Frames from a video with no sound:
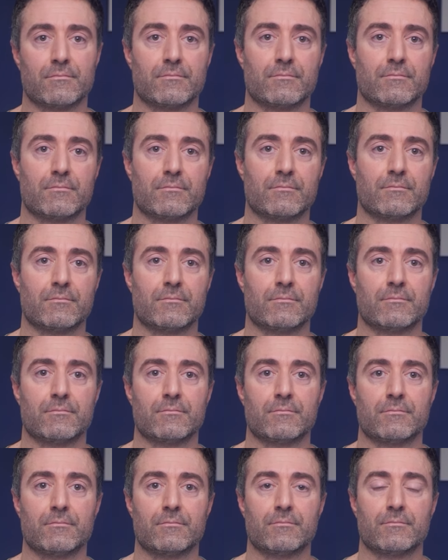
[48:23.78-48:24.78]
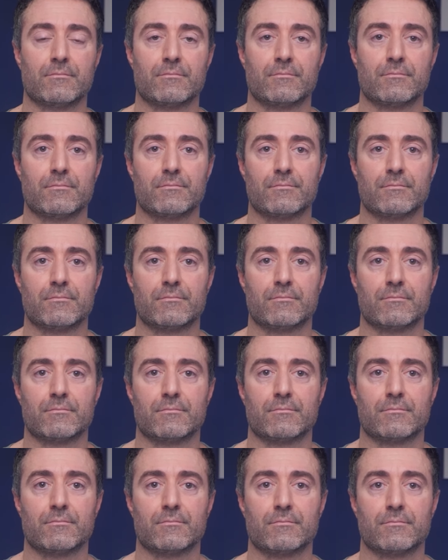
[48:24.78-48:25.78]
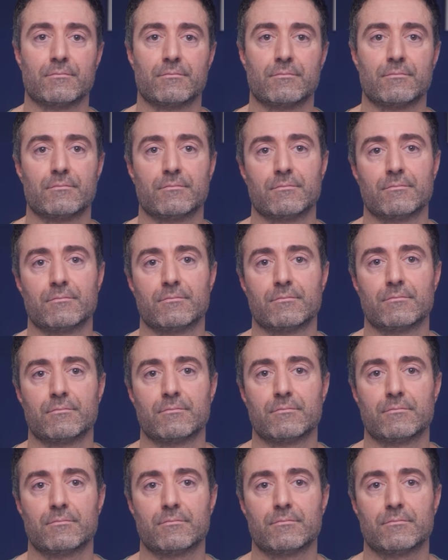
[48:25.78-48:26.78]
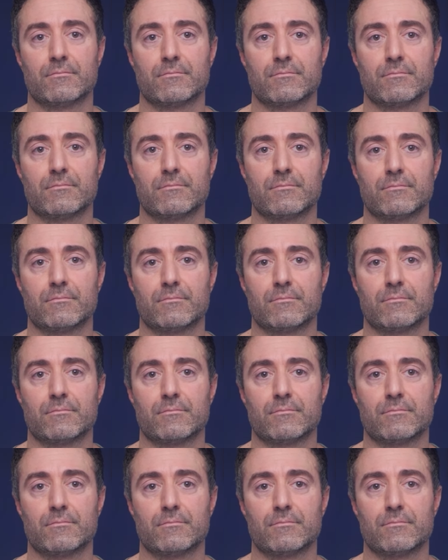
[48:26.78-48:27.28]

[no speech]